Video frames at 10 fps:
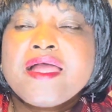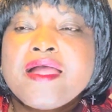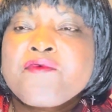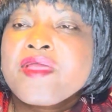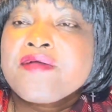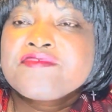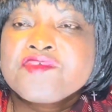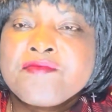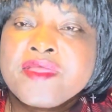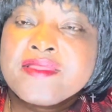we have
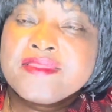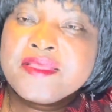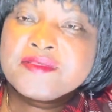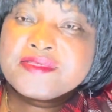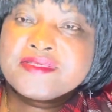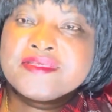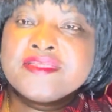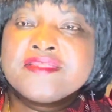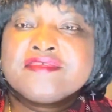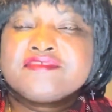so many things
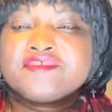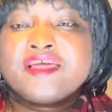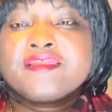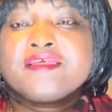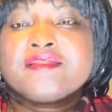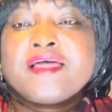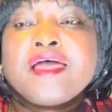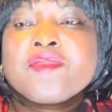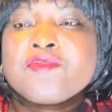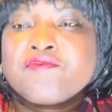in this channel
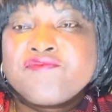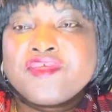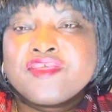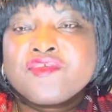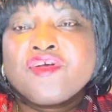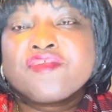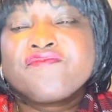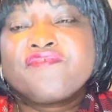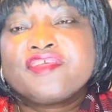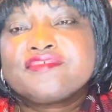and God
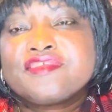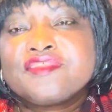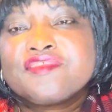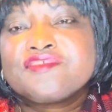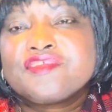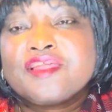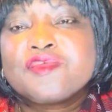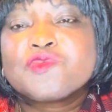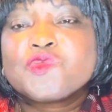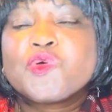first in this
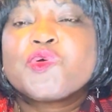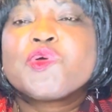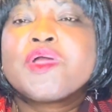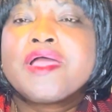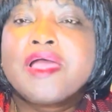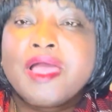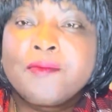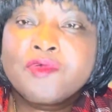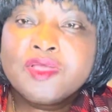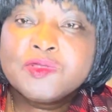channel. So
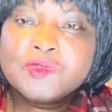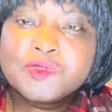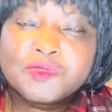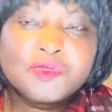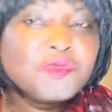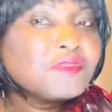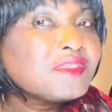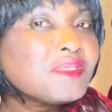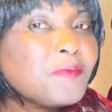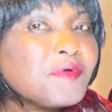I'm going to use
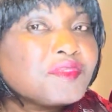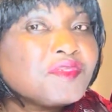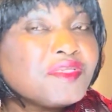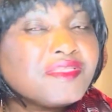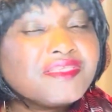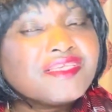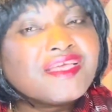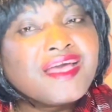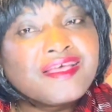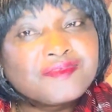this opportunity
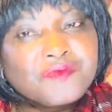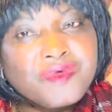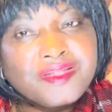as well